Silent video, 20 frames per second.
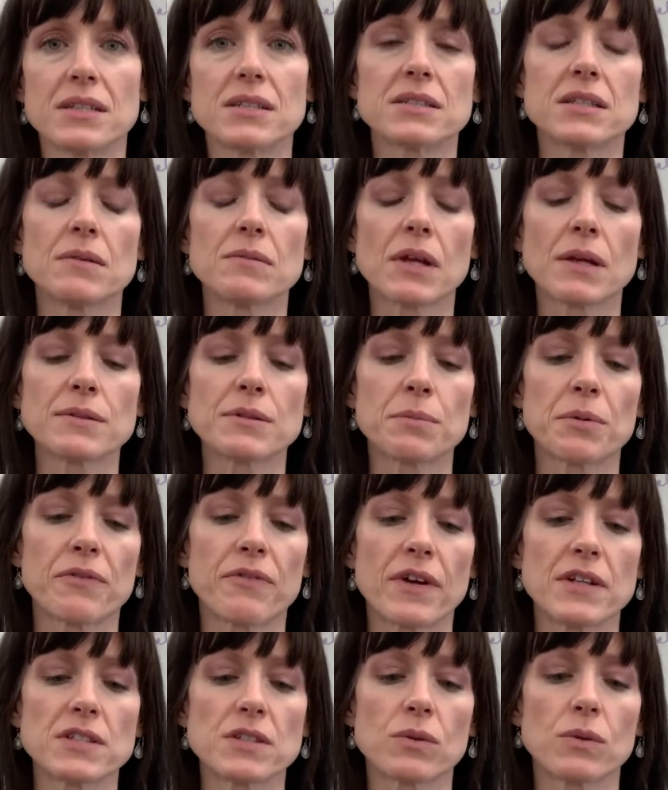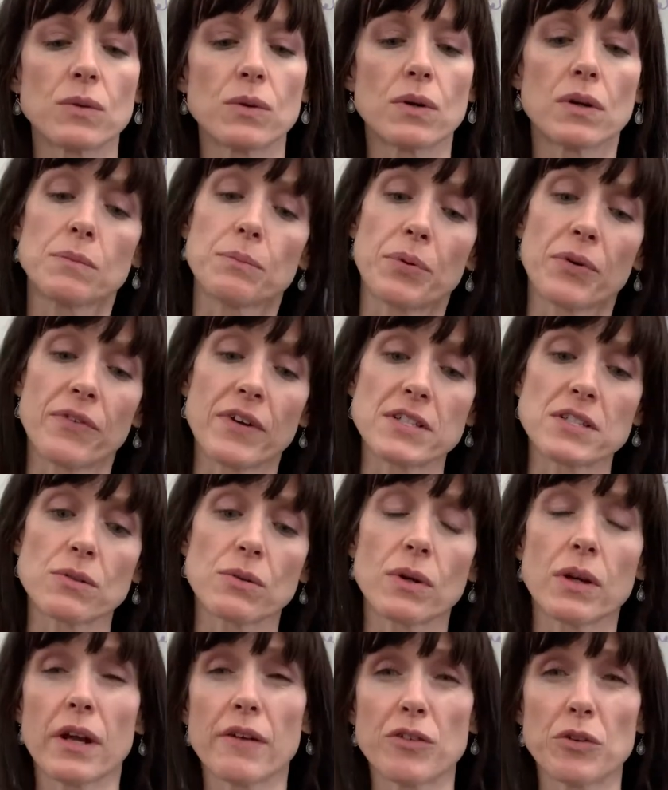Sometimes a professor, professor
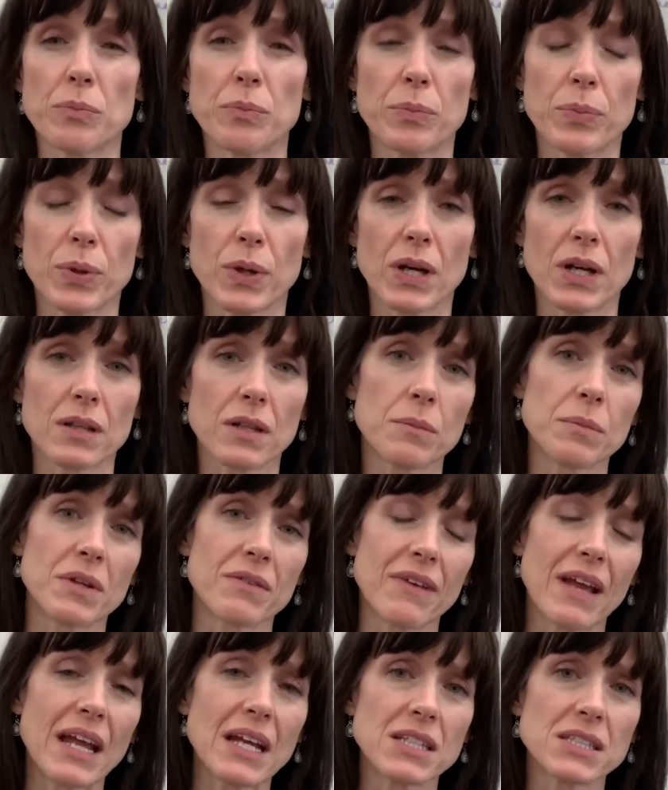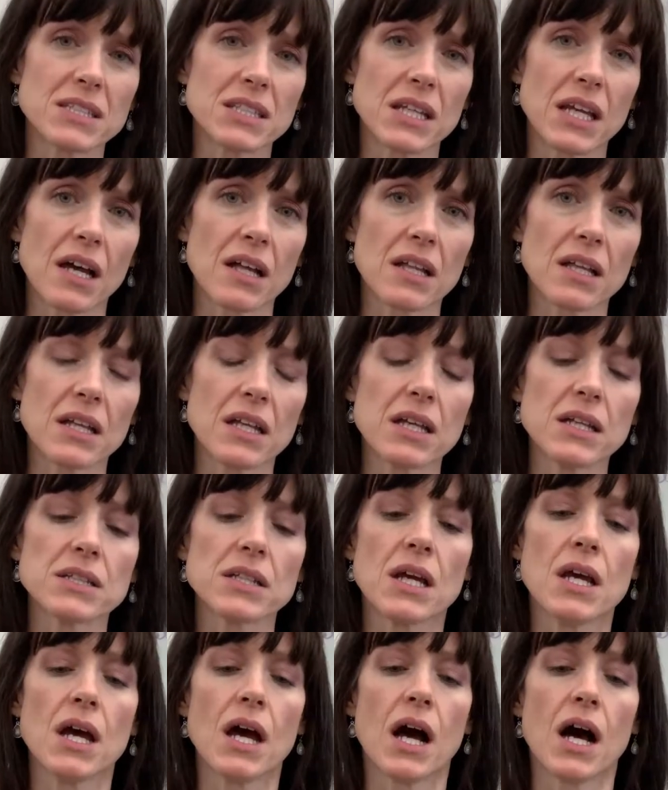will have you put a little bit of HCl in it,
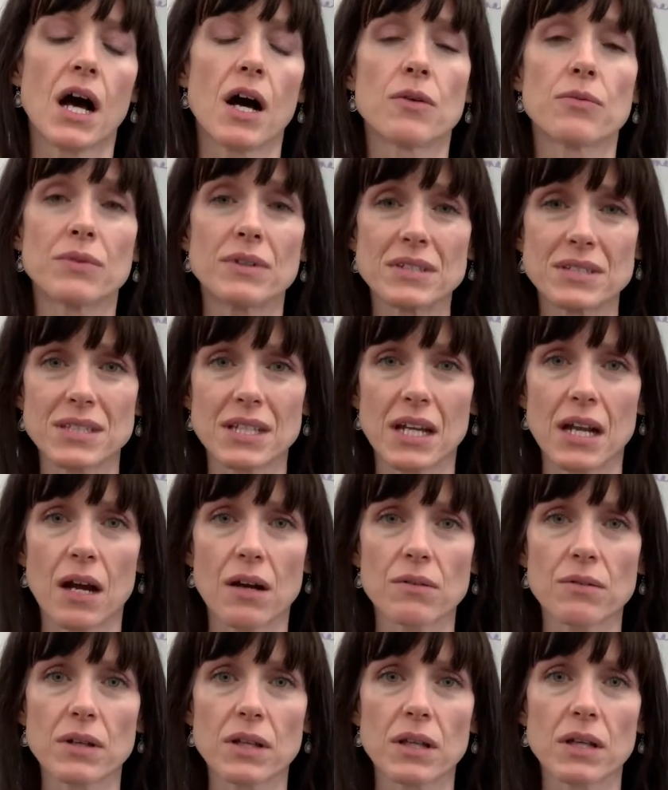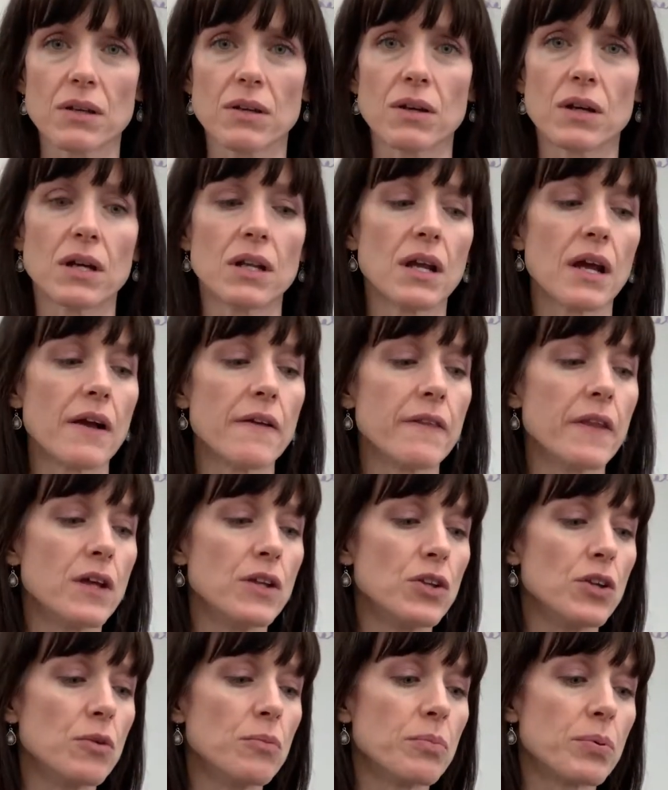uh, rinse that out really good, and
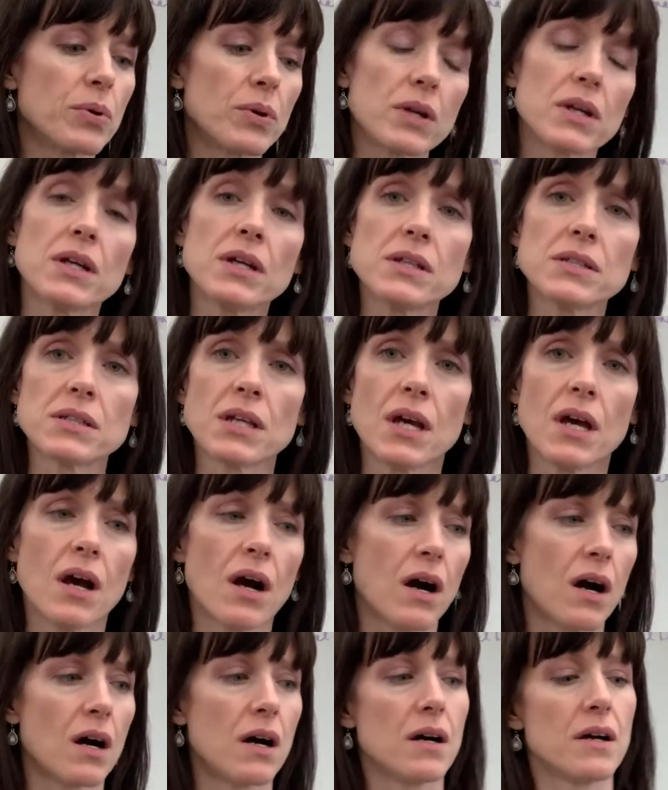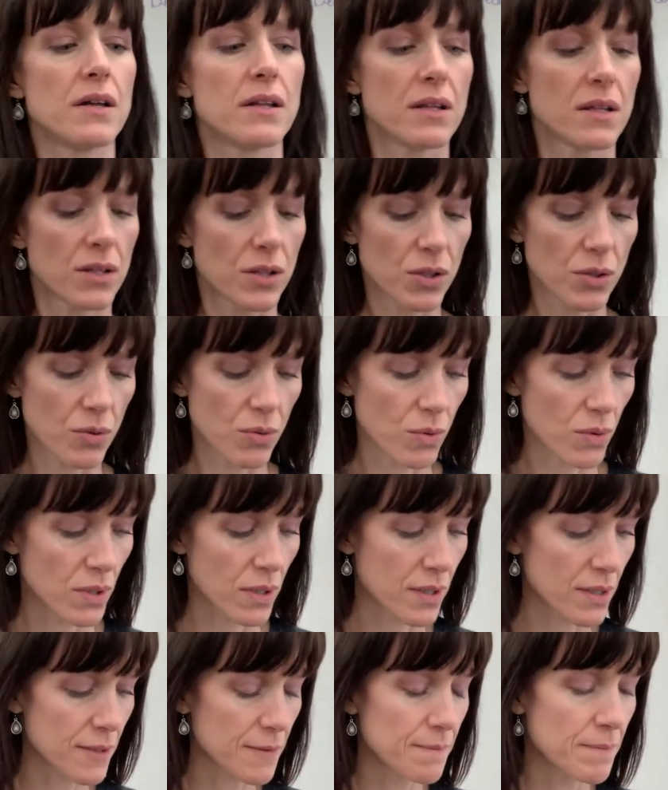then you put it on
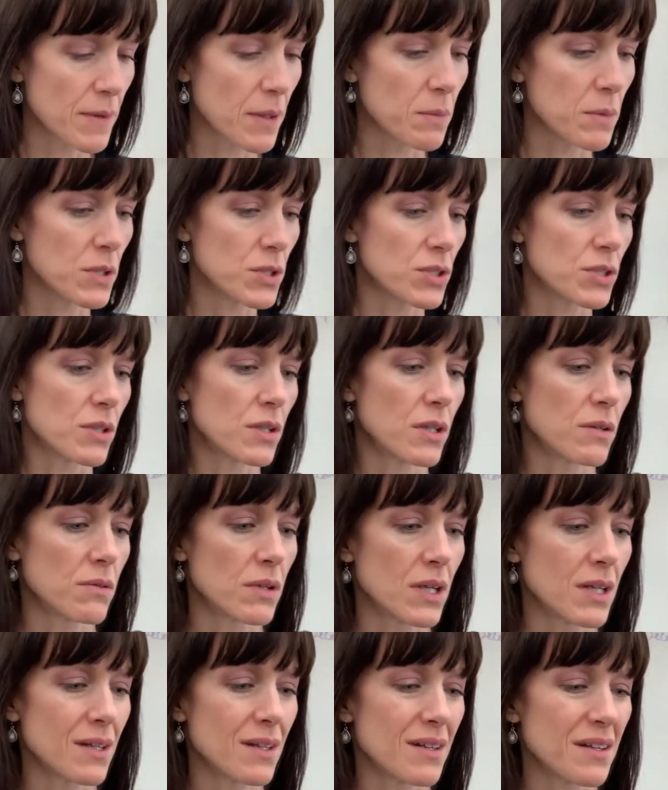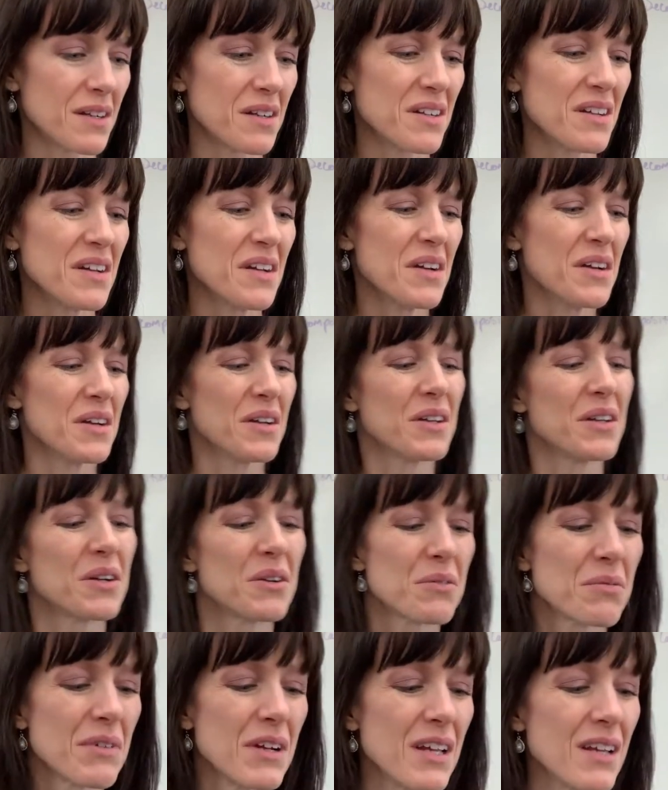your, let me show you right here,
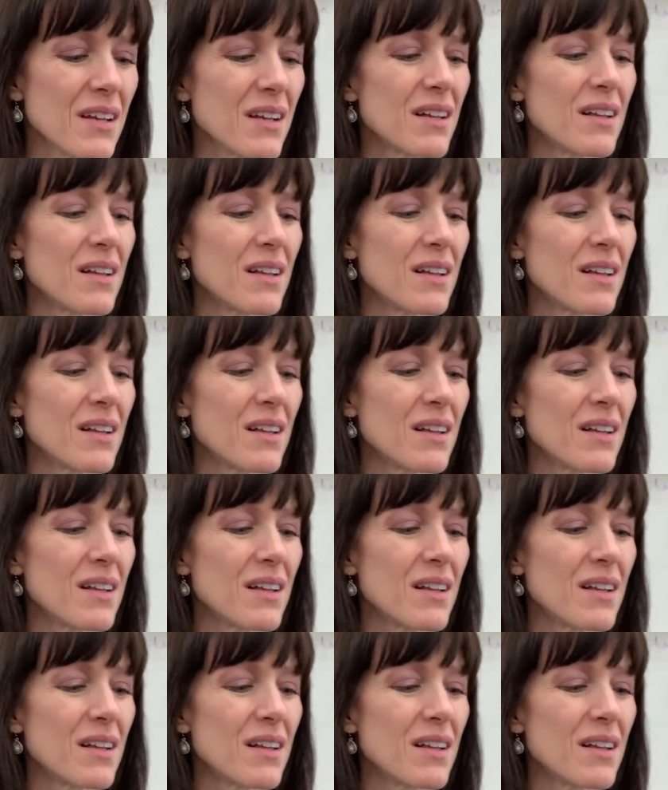your ring